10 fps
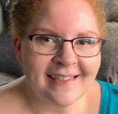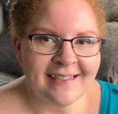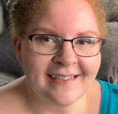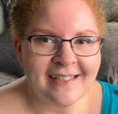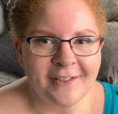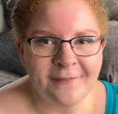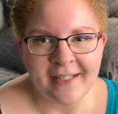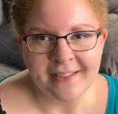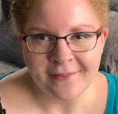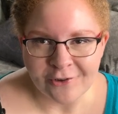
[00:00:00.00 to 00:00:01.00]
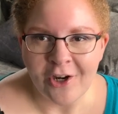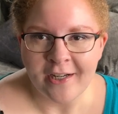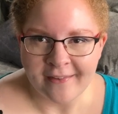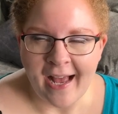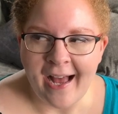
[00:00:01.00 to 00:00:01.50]
is still effective at
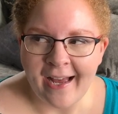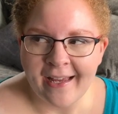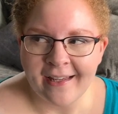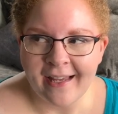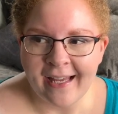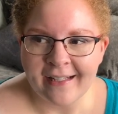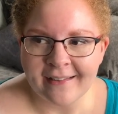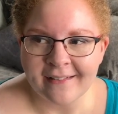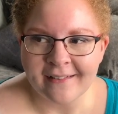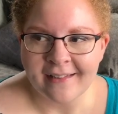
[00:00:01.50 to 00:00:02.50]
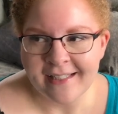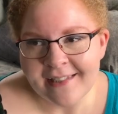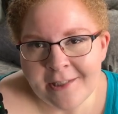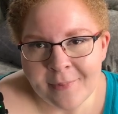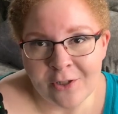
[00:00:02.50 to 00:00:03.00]
drawing the eye and can
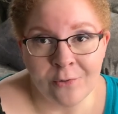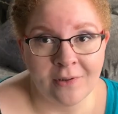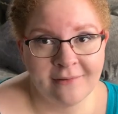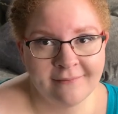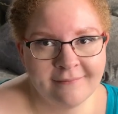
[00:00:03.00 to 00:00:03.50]
still be cool.